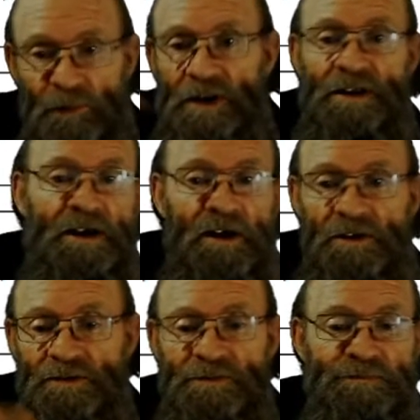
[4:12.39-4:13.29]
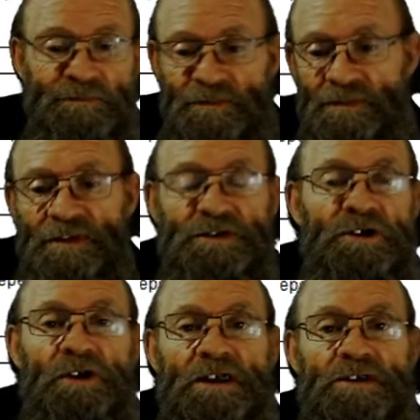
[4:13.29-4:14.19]
where the code
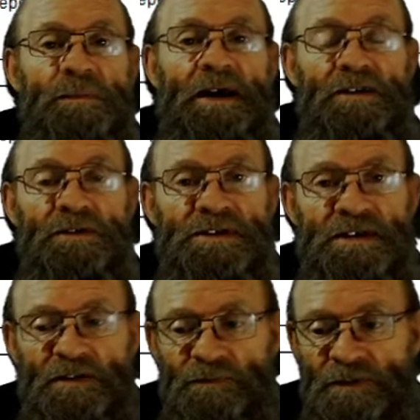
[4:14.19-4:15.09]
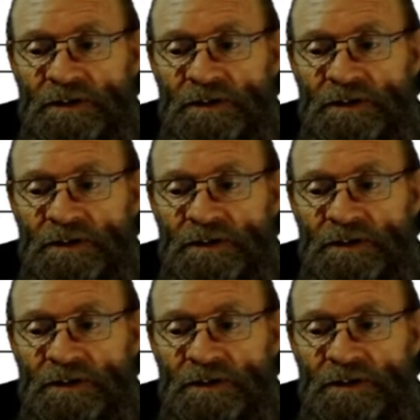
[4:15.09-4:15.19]
circulates back to itself